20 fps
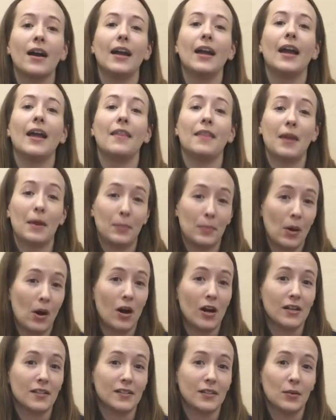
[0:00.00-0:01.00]
And then
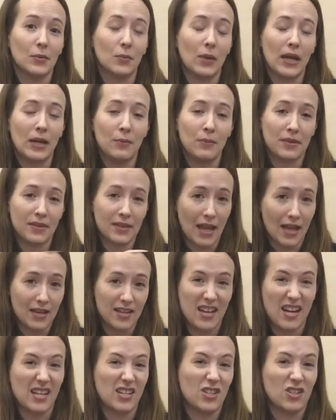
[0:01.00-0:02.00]
pause and wait with that
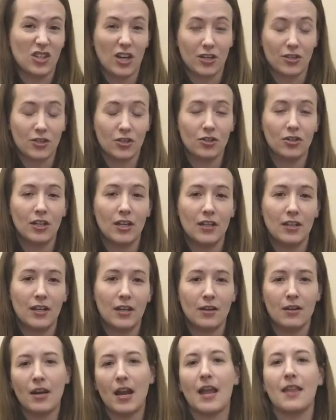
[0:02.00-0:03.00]
nice gesture in
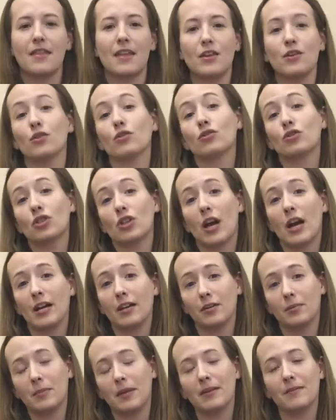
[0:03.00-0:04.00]
there, and then your
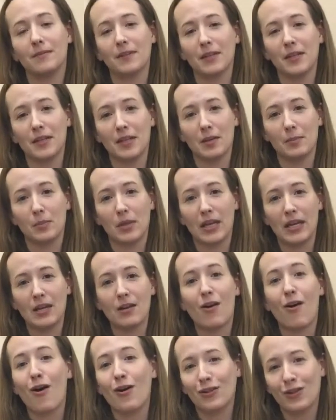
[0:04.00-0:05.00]
child might fill in the blank
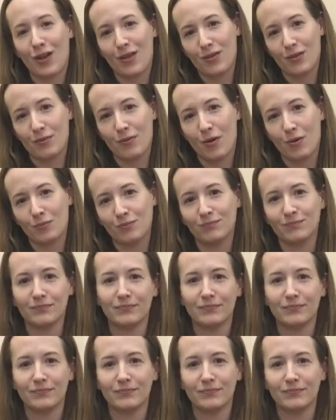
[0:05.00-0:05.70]
all on their own.